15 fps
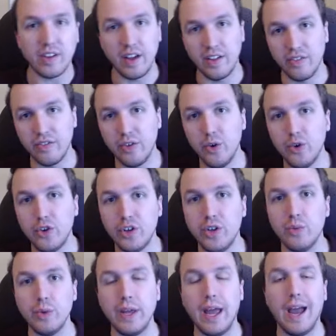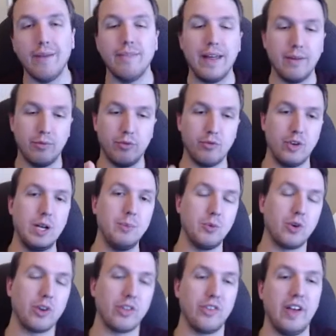is, the Constitution, we have that
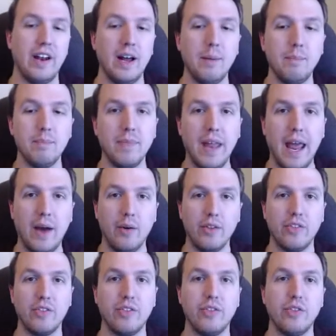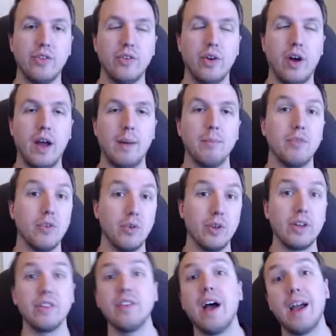framework set up. Now it's time to
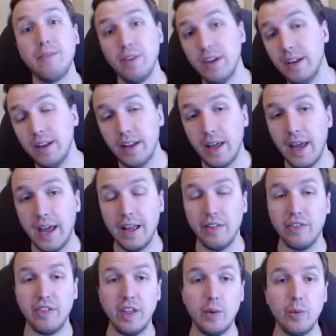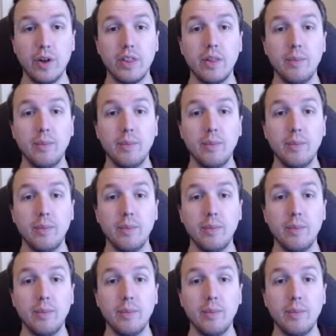really dive in and see